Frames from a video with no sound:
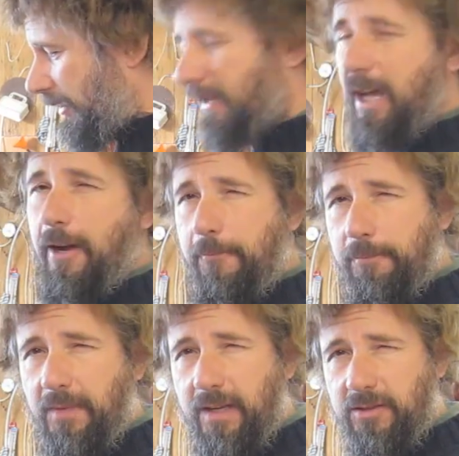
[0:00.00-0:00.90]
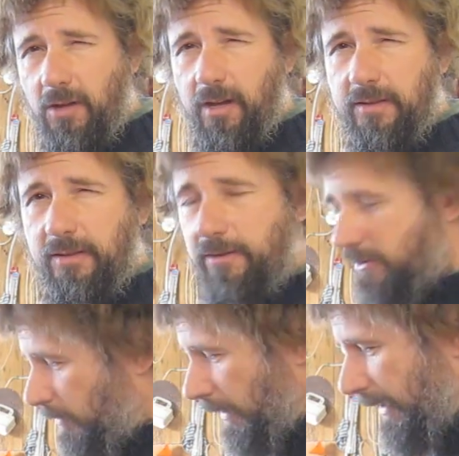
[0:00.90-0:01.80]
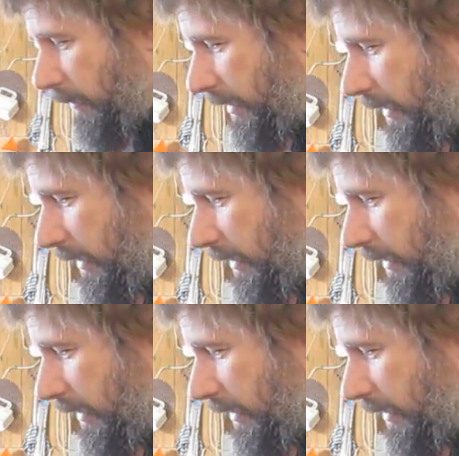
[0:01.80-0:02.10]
love a stock Series 2A with